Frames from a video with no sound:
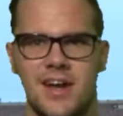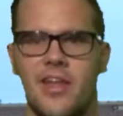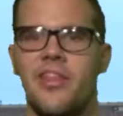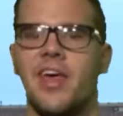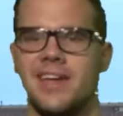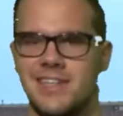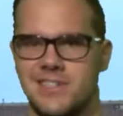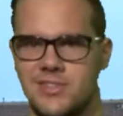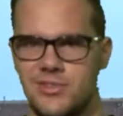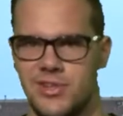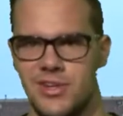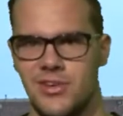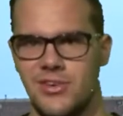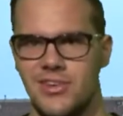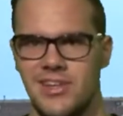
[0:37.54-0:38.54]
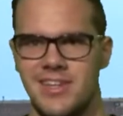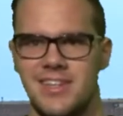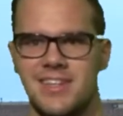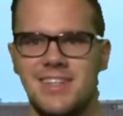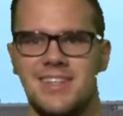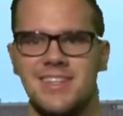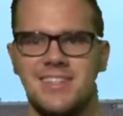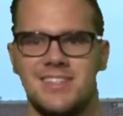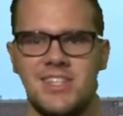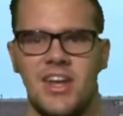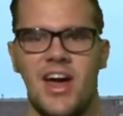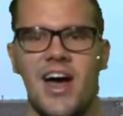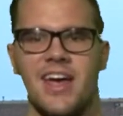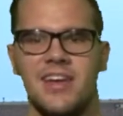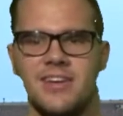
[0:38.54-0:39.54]
Thanks, Drew.
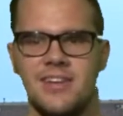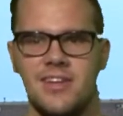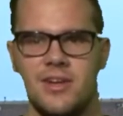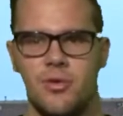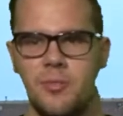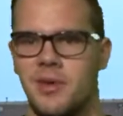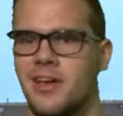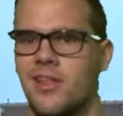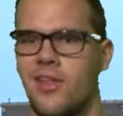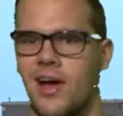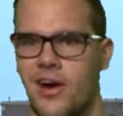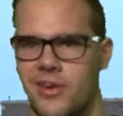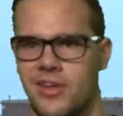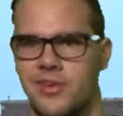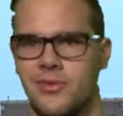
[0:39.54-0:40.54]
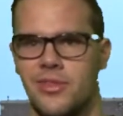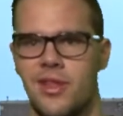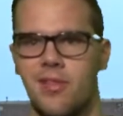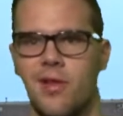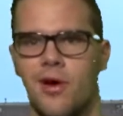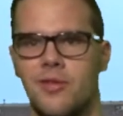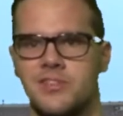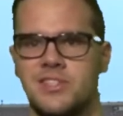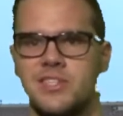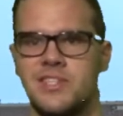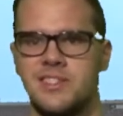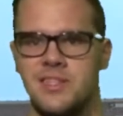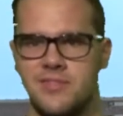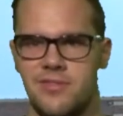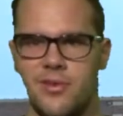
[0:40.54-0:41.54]
Tonight, it will be cloudy with a low of
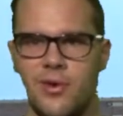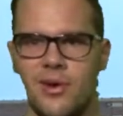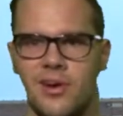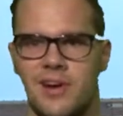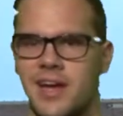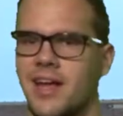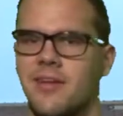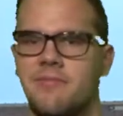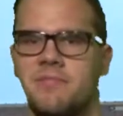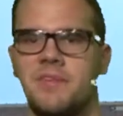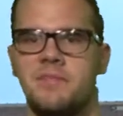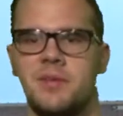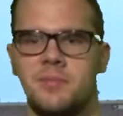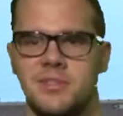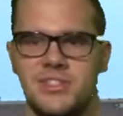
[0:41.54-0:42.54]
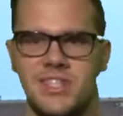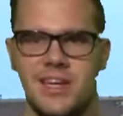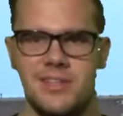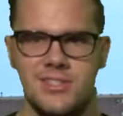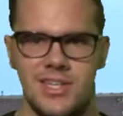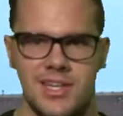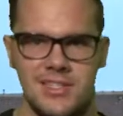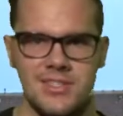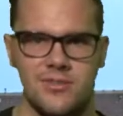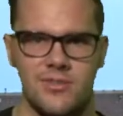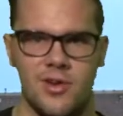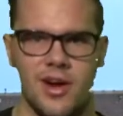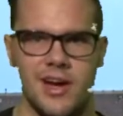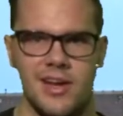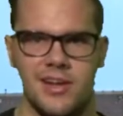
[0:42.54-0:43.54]
64 and a 50% chance of
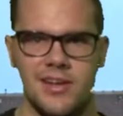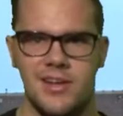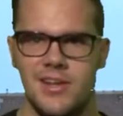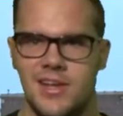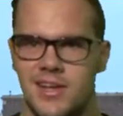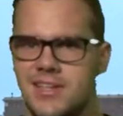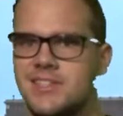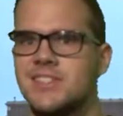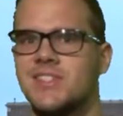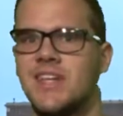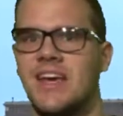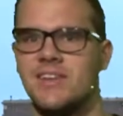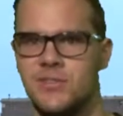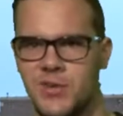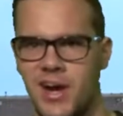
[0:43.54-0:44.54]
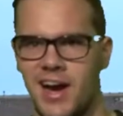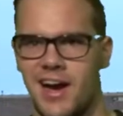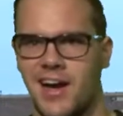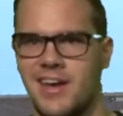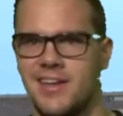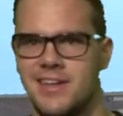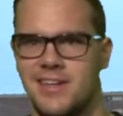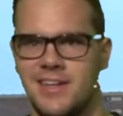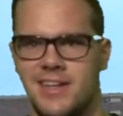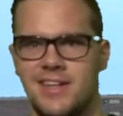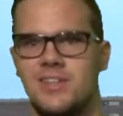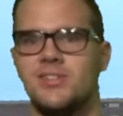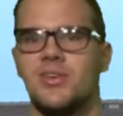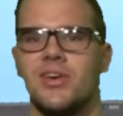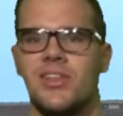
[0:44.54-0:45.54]
rain. Stay dry,
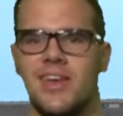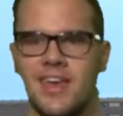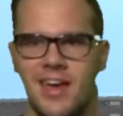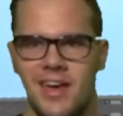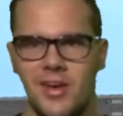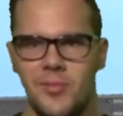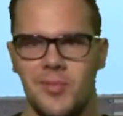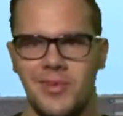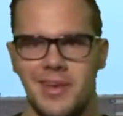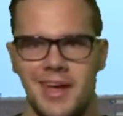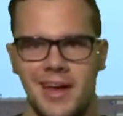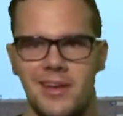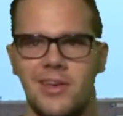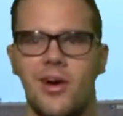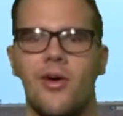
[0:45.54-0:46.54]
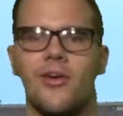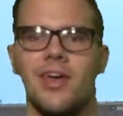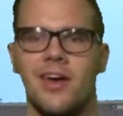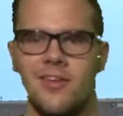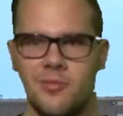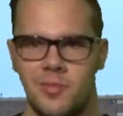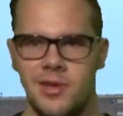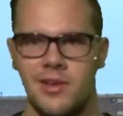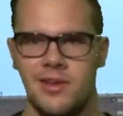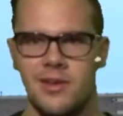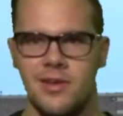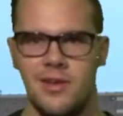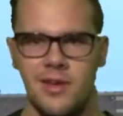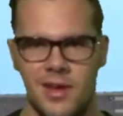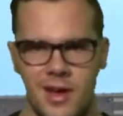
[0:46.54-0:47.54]
enjoy the game, and go cavemen.
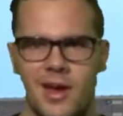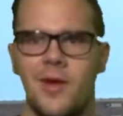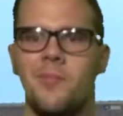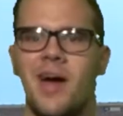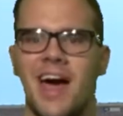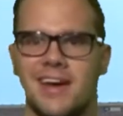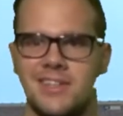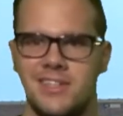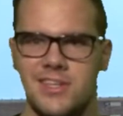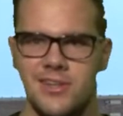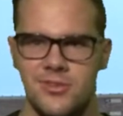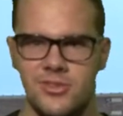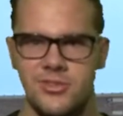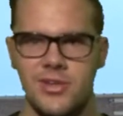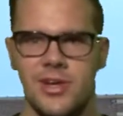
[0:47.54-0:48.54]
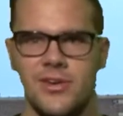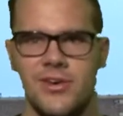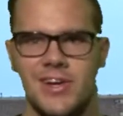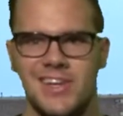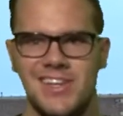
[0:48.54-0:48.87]
Back to you, Drew.